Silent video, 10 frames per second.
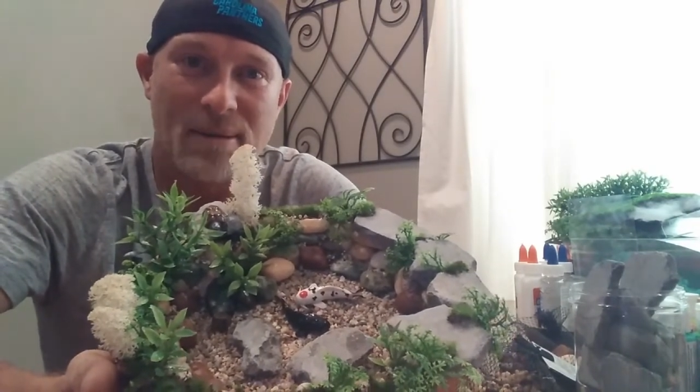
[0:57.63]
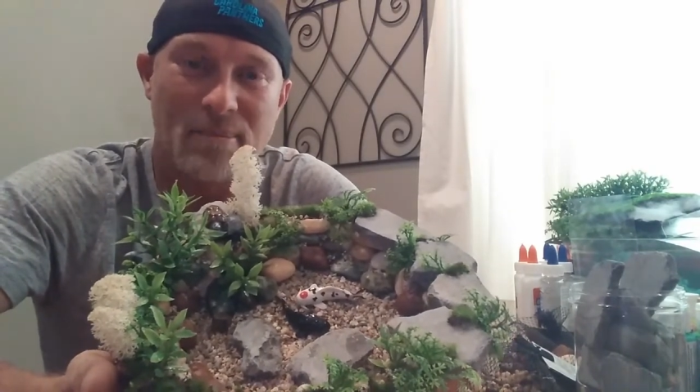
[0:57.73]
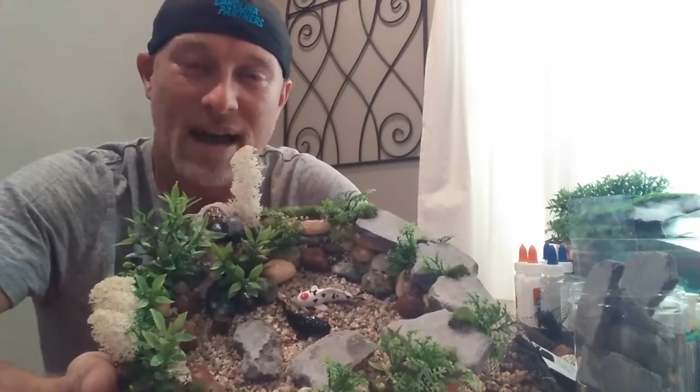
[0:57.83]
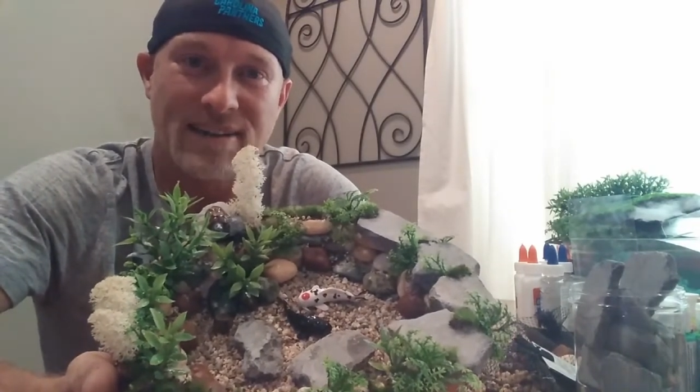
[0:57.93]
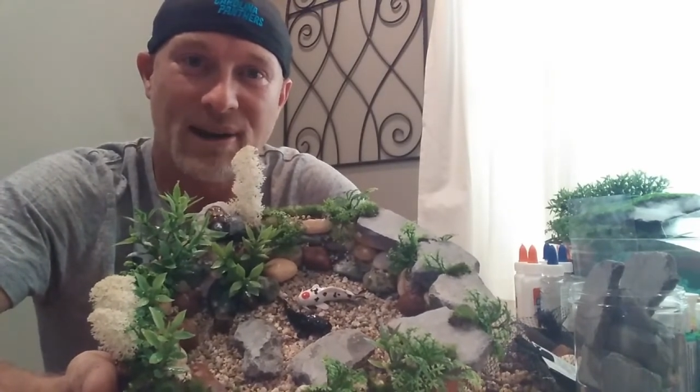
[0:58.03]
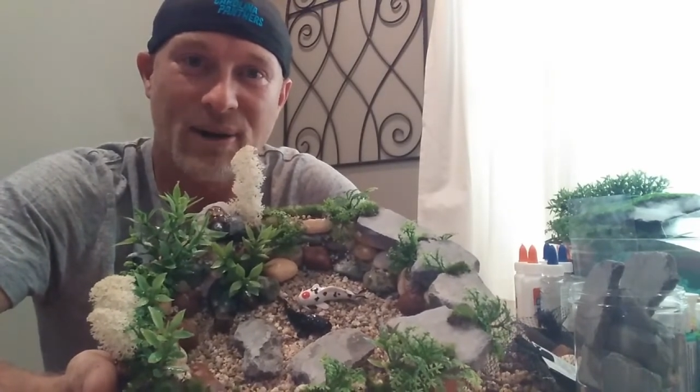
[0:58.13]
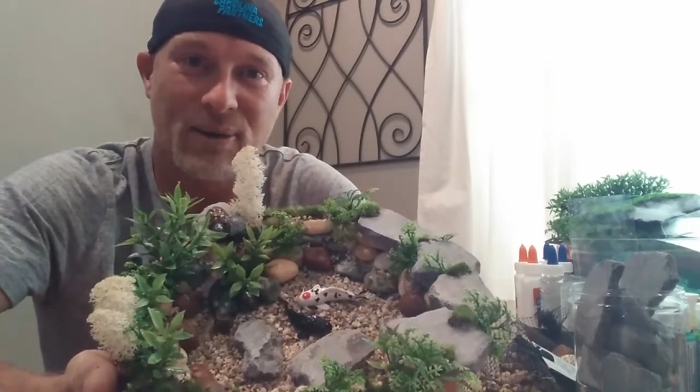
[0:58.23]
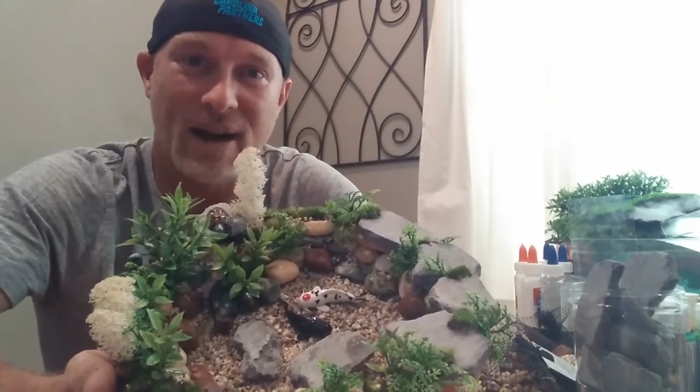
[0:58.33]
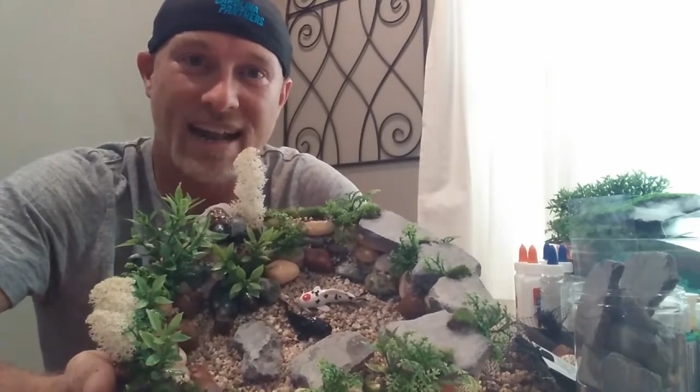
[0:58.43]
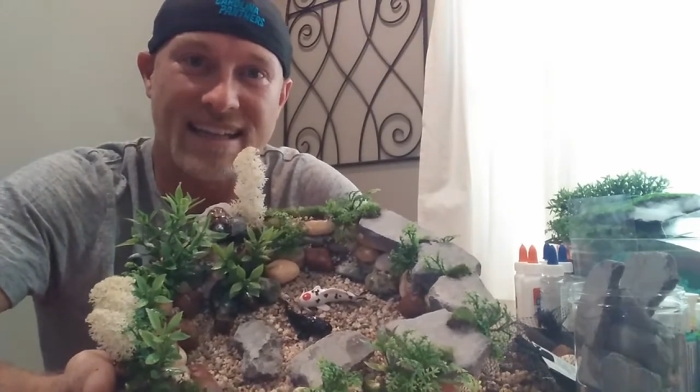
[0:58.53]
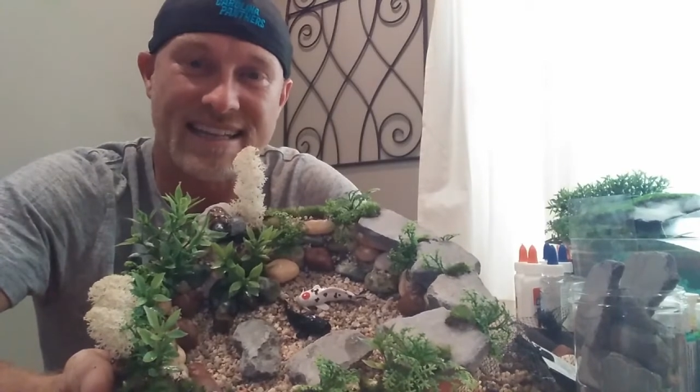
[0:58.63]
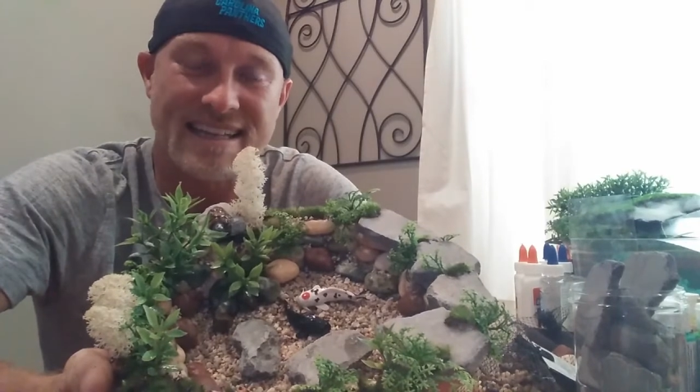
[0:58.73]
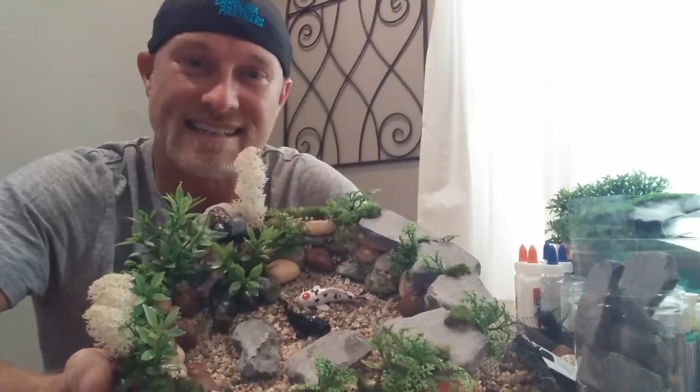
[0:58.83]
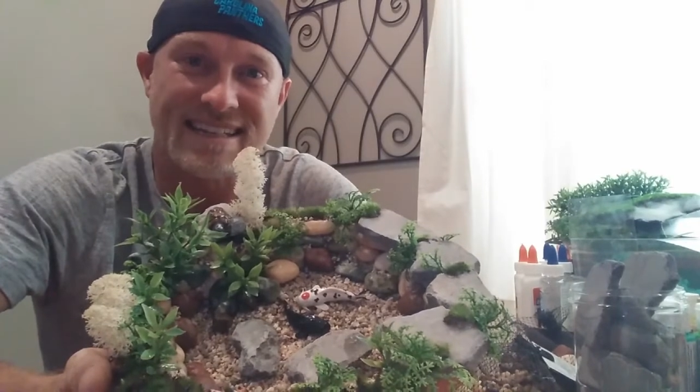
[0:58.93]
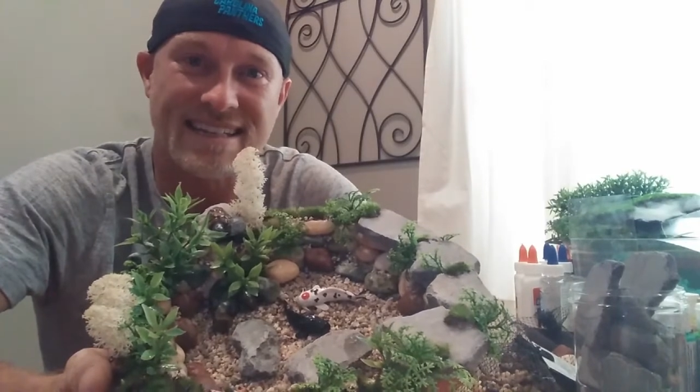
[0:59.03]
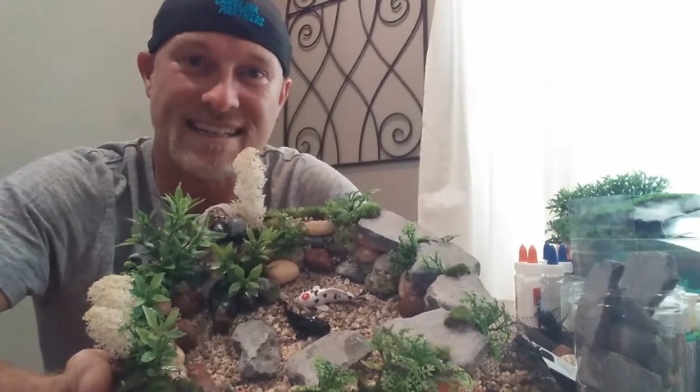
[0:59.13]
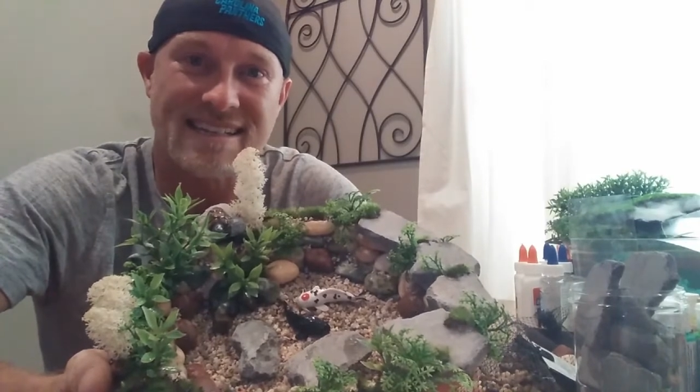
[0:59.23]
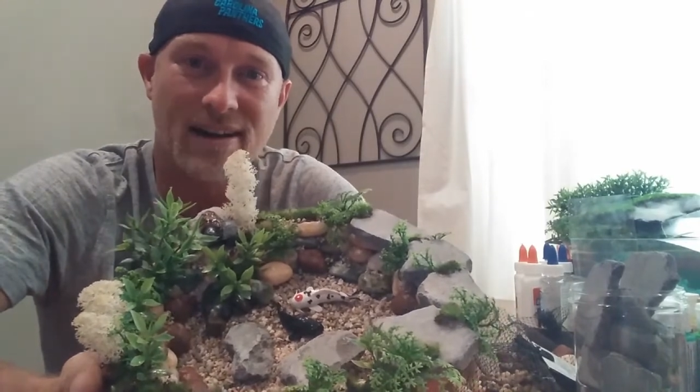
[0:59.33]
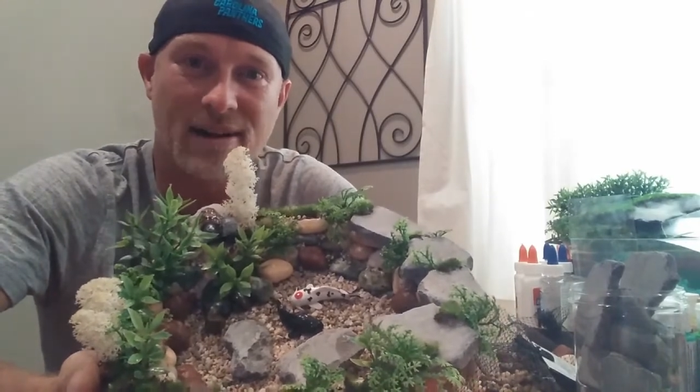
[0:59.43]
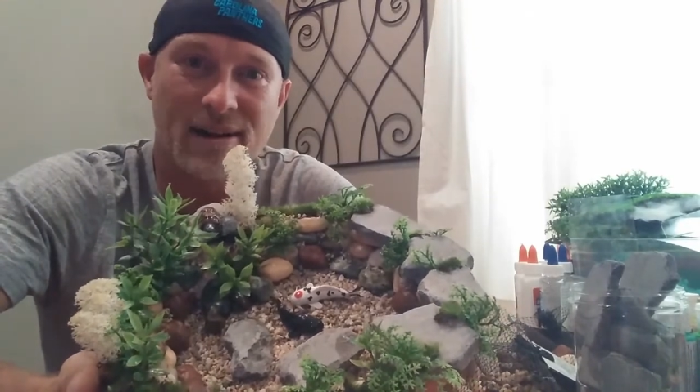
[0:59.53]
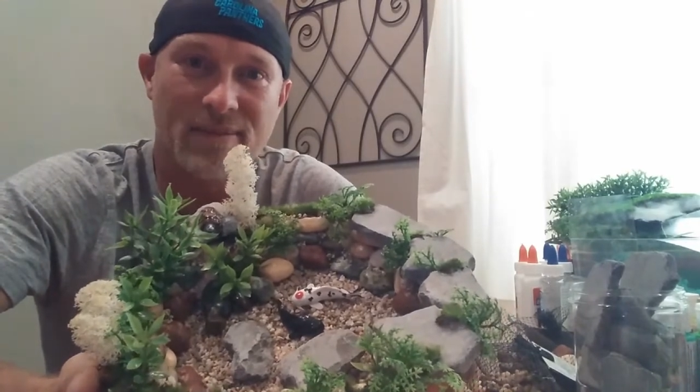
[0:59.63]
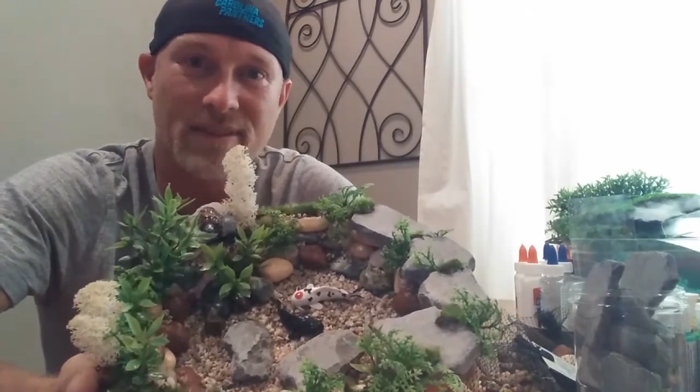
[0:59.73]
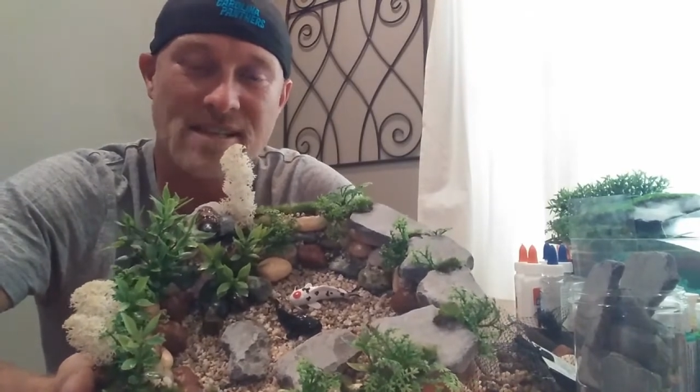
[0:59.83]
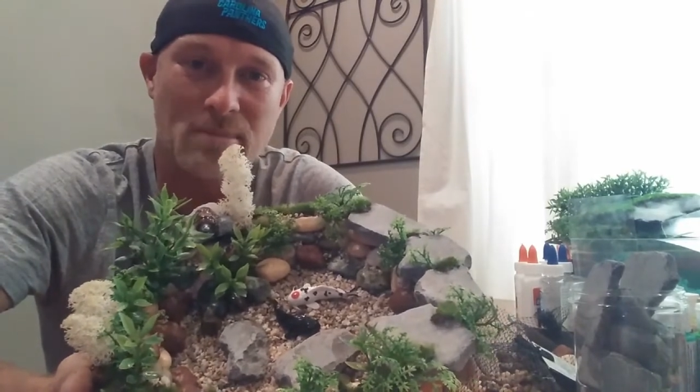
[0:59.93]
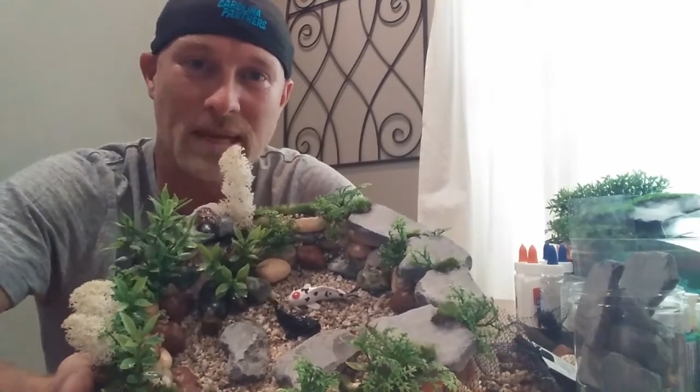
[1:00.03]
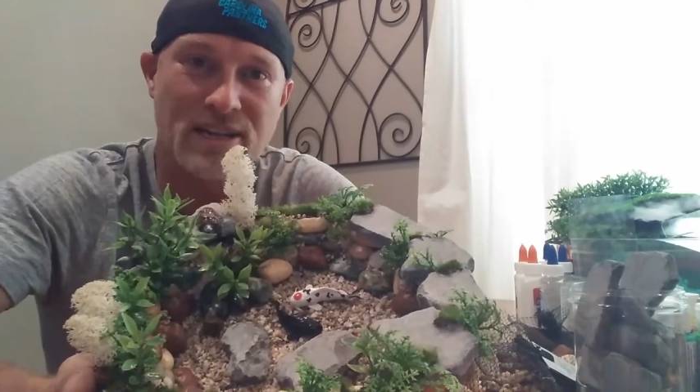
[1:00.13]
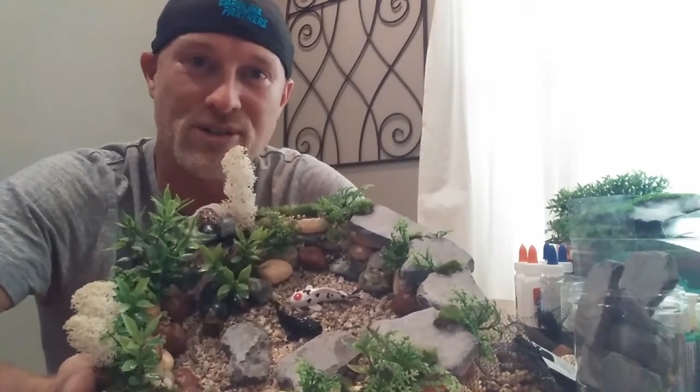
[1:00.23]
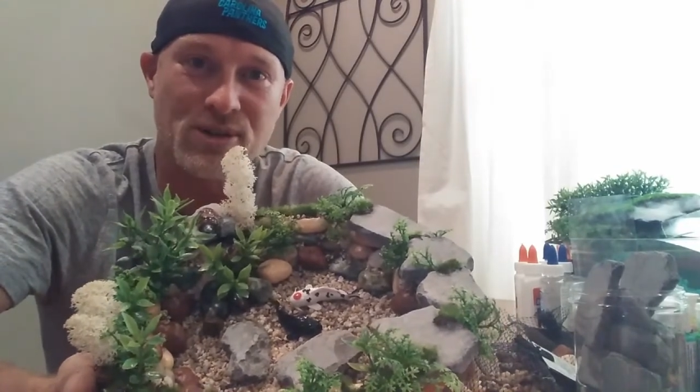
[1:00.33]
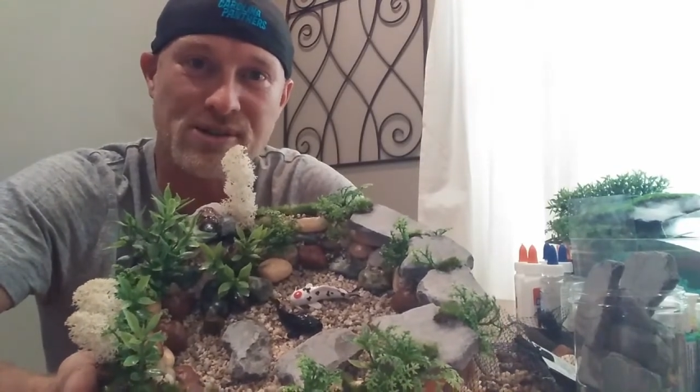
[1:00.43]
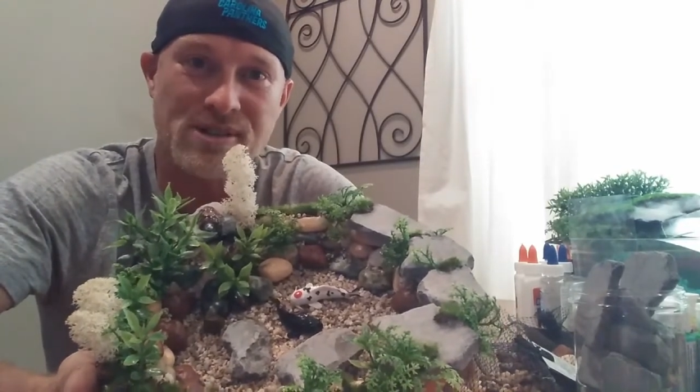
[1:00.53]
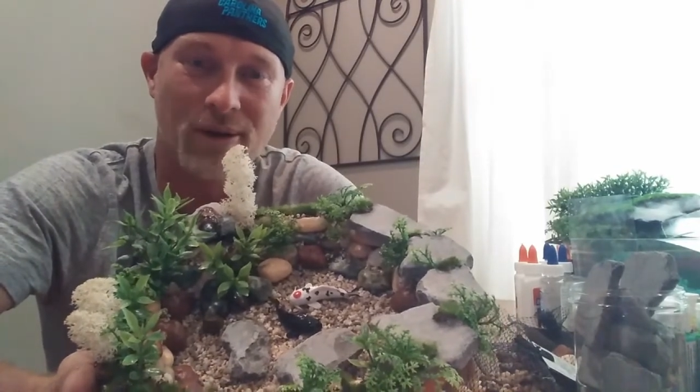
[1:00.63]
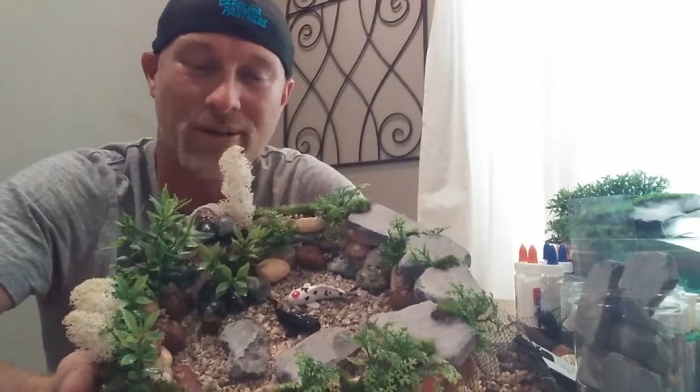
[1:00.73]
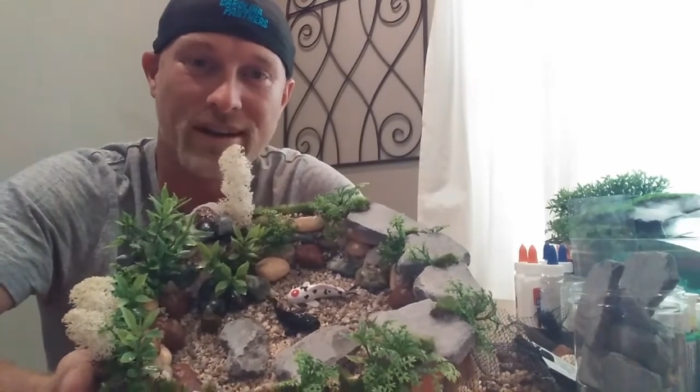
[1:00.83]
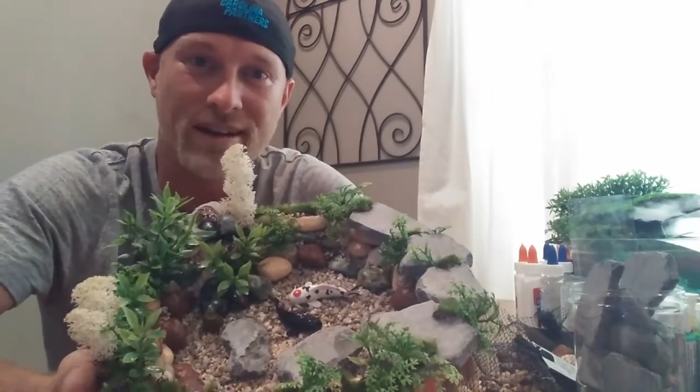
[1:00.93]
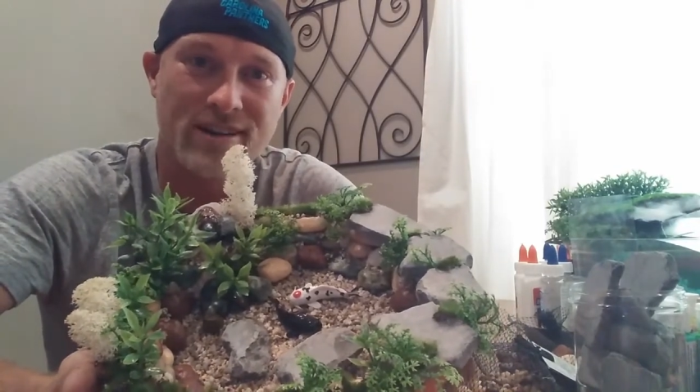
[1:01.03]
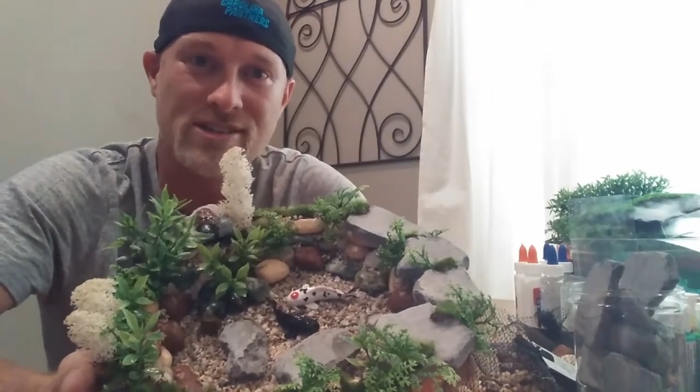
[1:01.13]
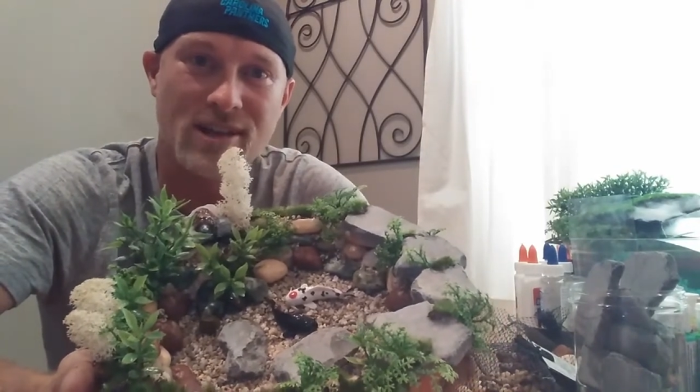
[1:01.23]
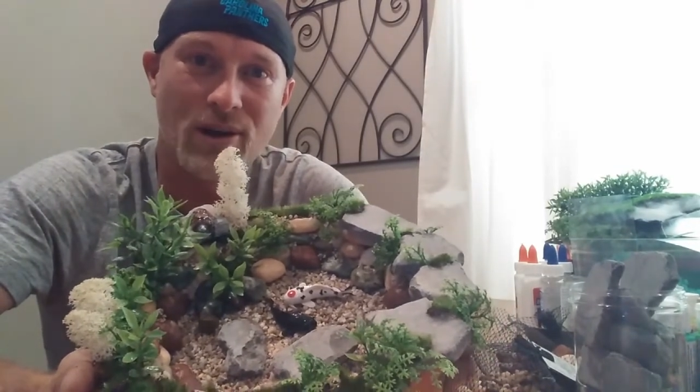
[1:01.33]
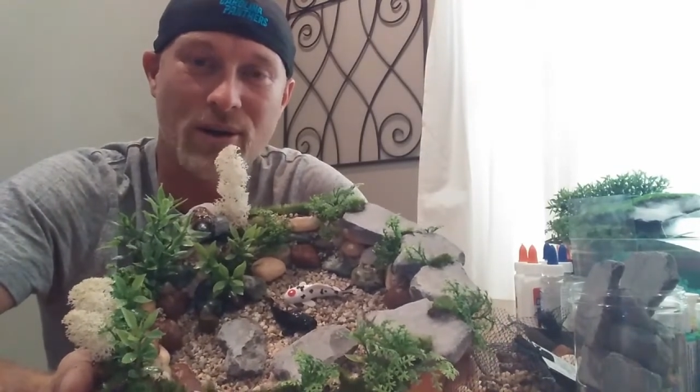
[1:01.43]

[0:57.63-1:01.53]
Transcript: and my daughter Riley gets in these miniatures on here.